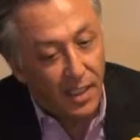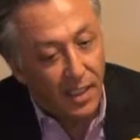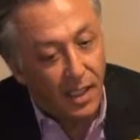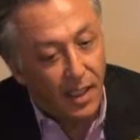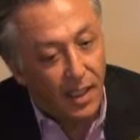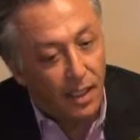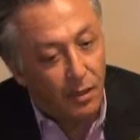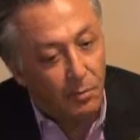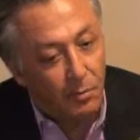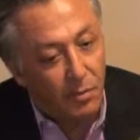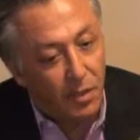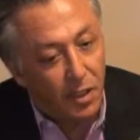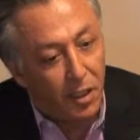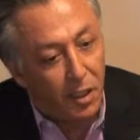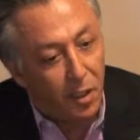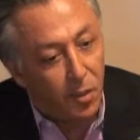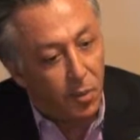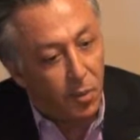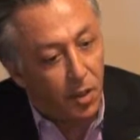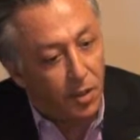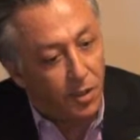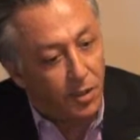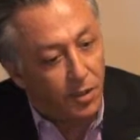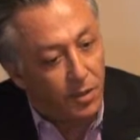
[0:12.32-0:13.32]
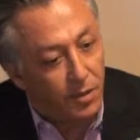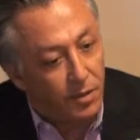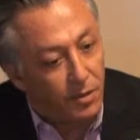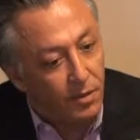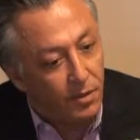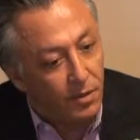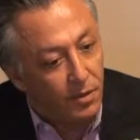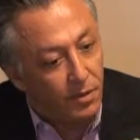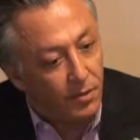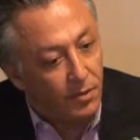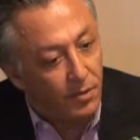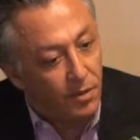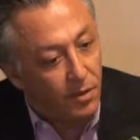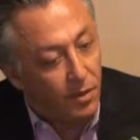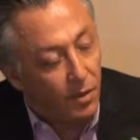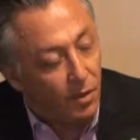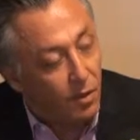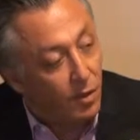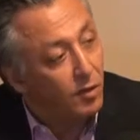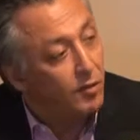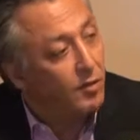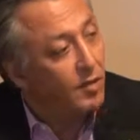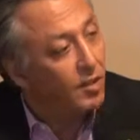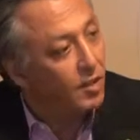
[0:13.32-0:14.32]
I have been in Washington
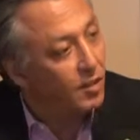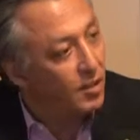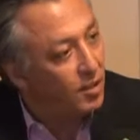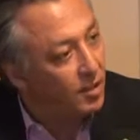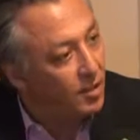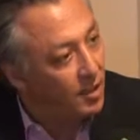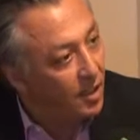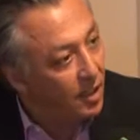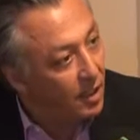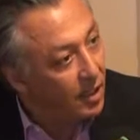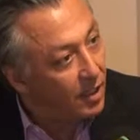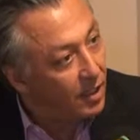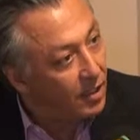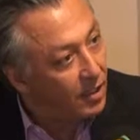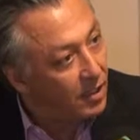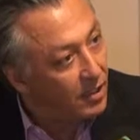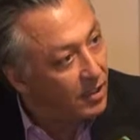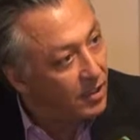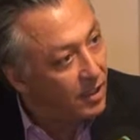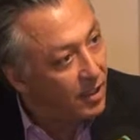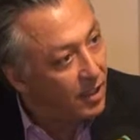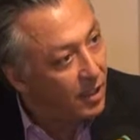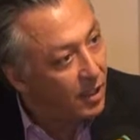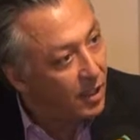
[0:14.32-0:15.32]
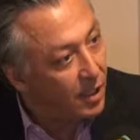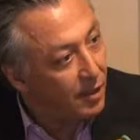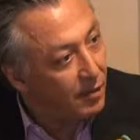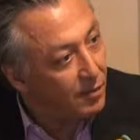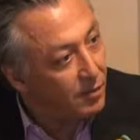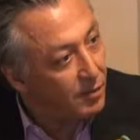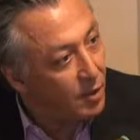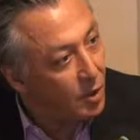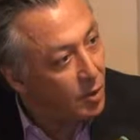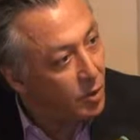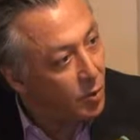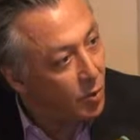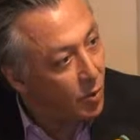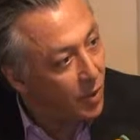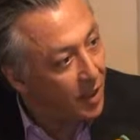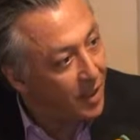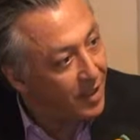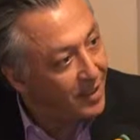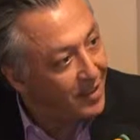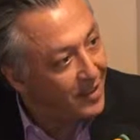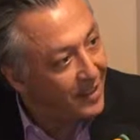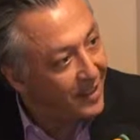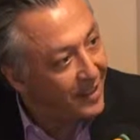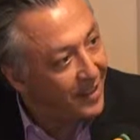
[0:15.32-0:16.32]
for over 30 years, and I am
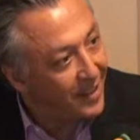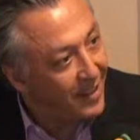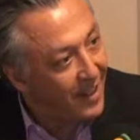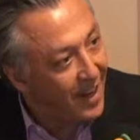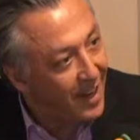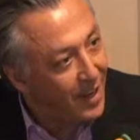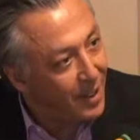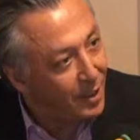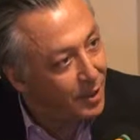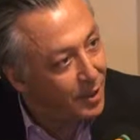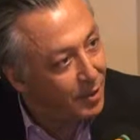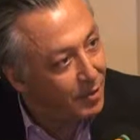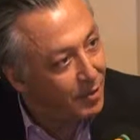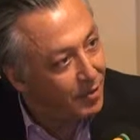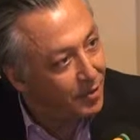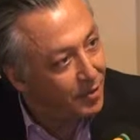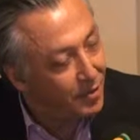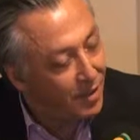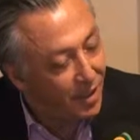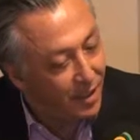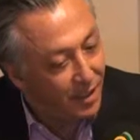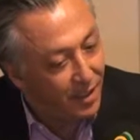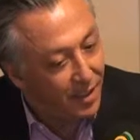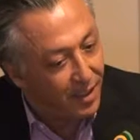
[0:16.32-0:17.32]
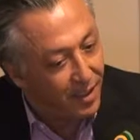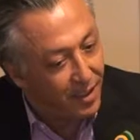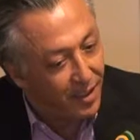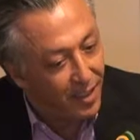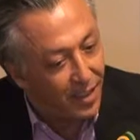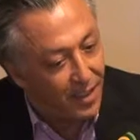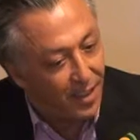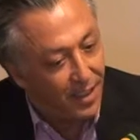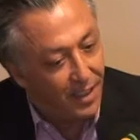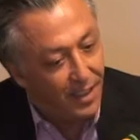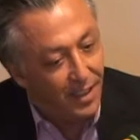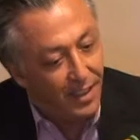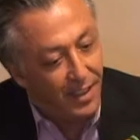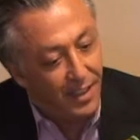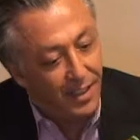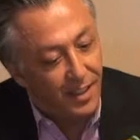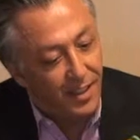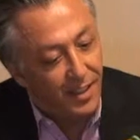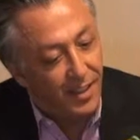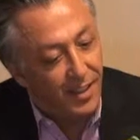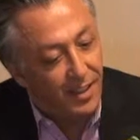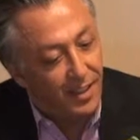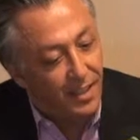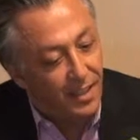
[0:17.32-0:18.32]
quite active
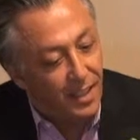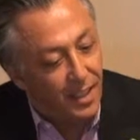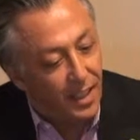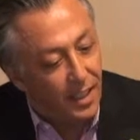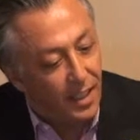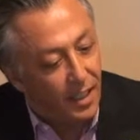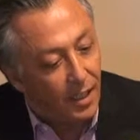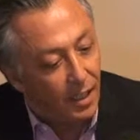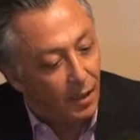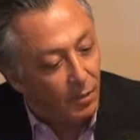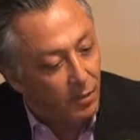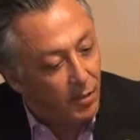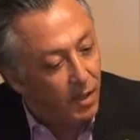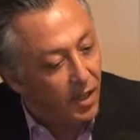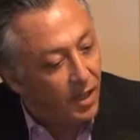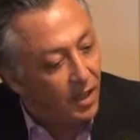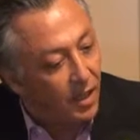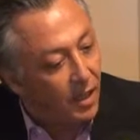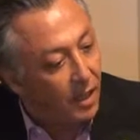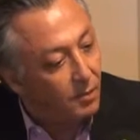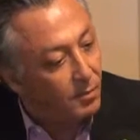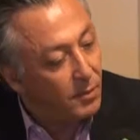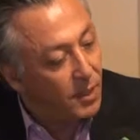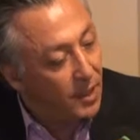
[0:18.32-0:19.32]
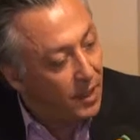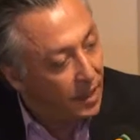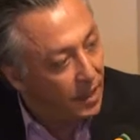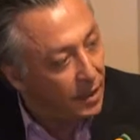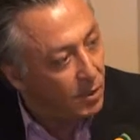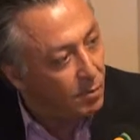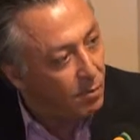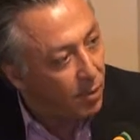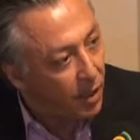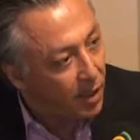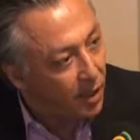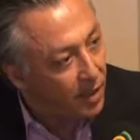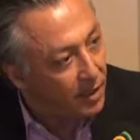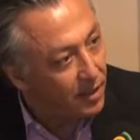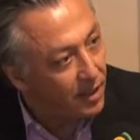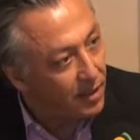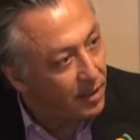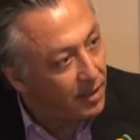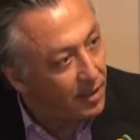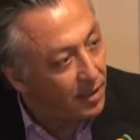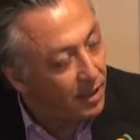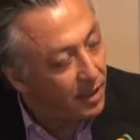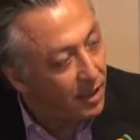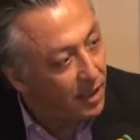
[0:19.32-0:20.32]
in Libyan and Middle East
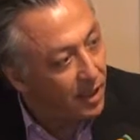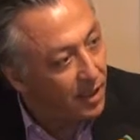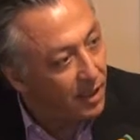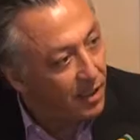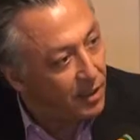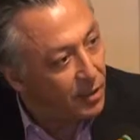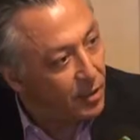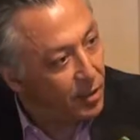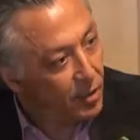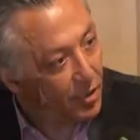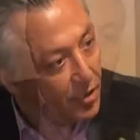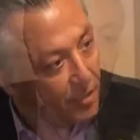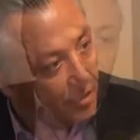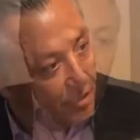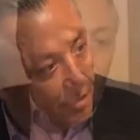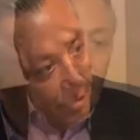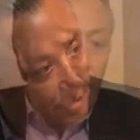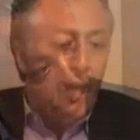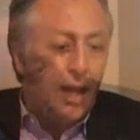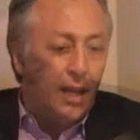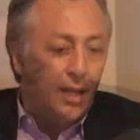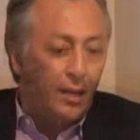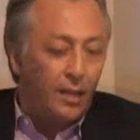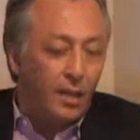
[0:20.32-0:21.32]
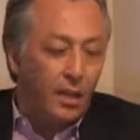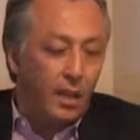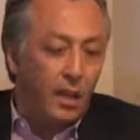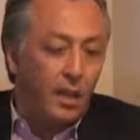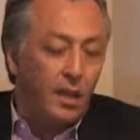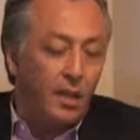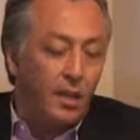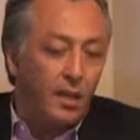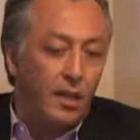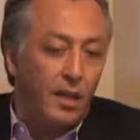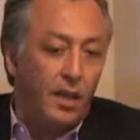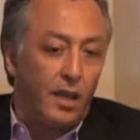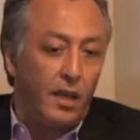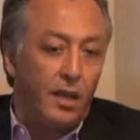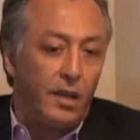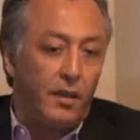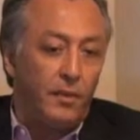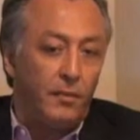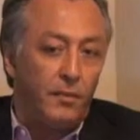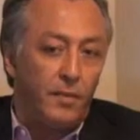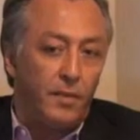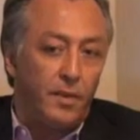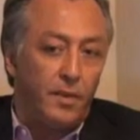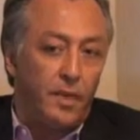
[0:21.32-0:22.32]
politics in the region. I think
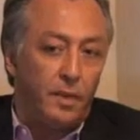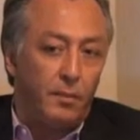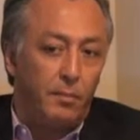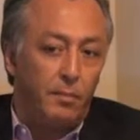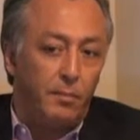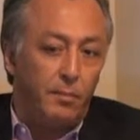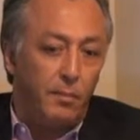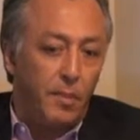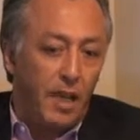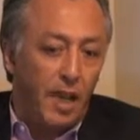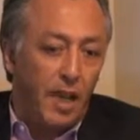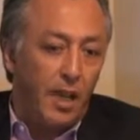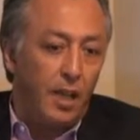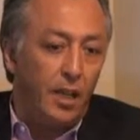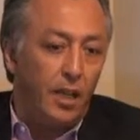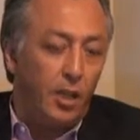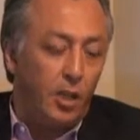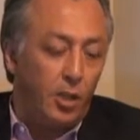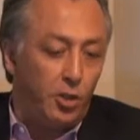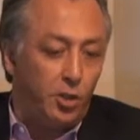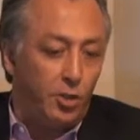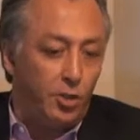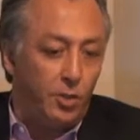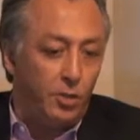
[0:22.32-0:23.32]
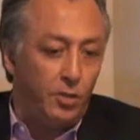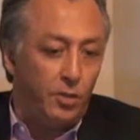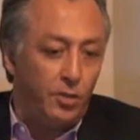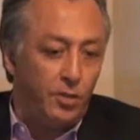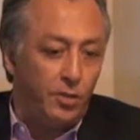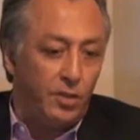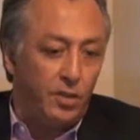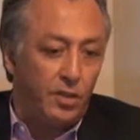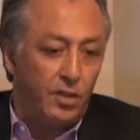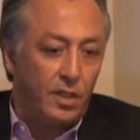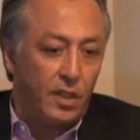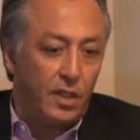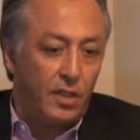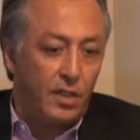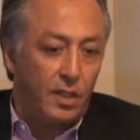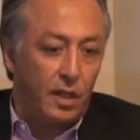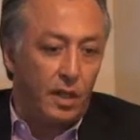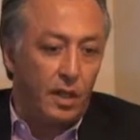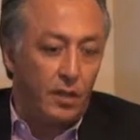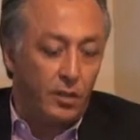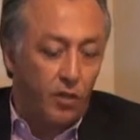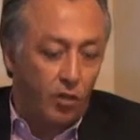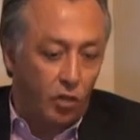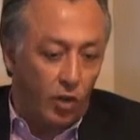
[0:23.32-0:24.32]
the main issues that
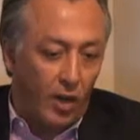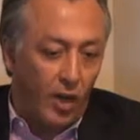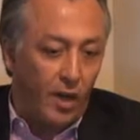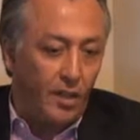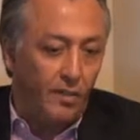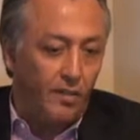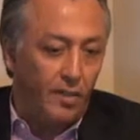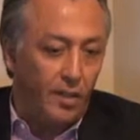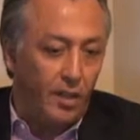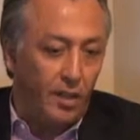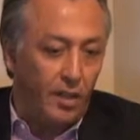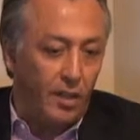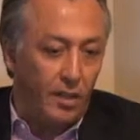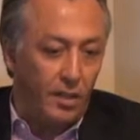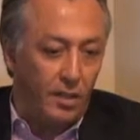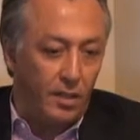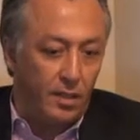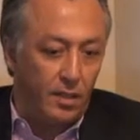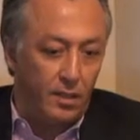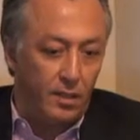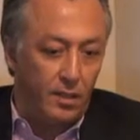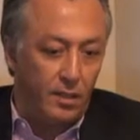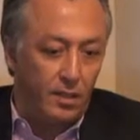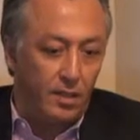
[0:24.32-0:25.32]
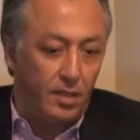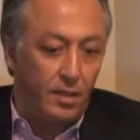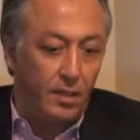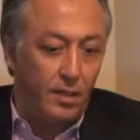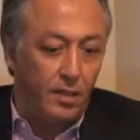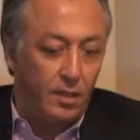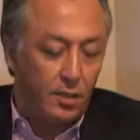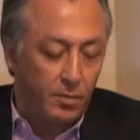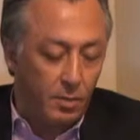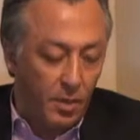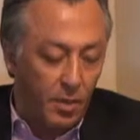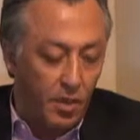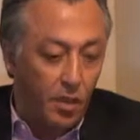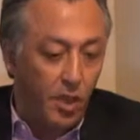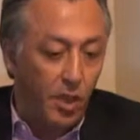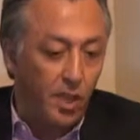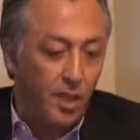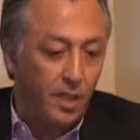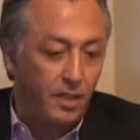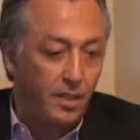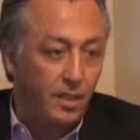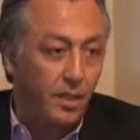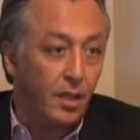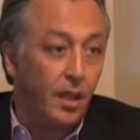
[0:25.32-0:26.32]
are driving this,
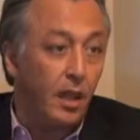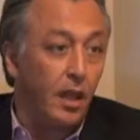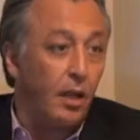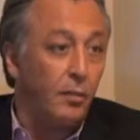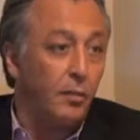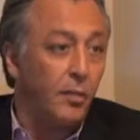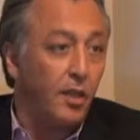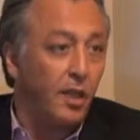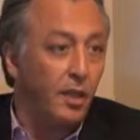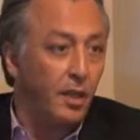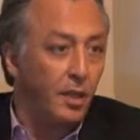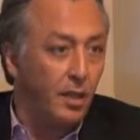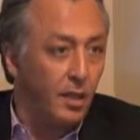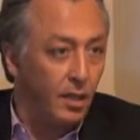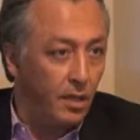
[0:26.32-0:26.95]
especially Islamic